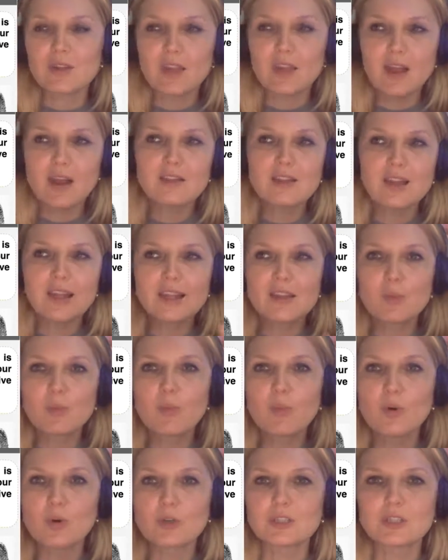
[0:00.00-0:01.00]
Yes, it's
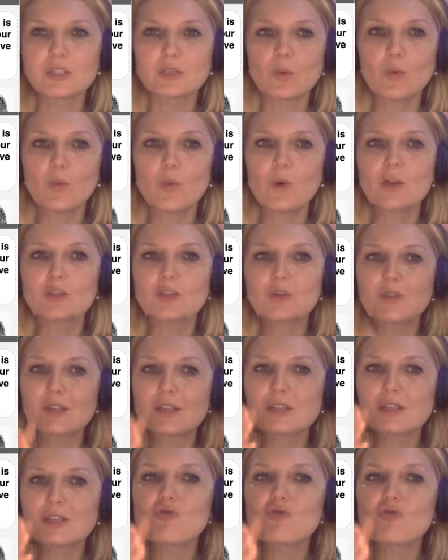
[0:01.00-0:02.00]
important. We want to
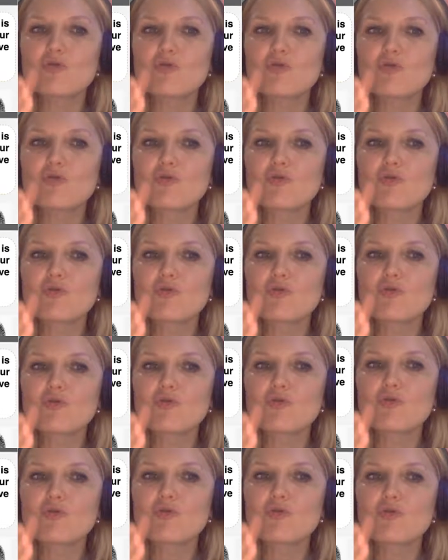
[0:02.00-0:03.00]
stress
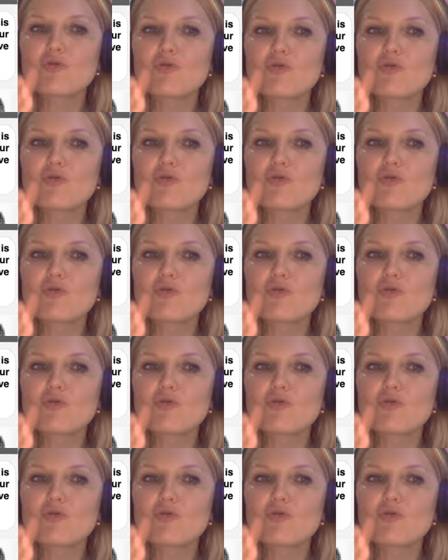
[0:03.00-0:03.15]
this.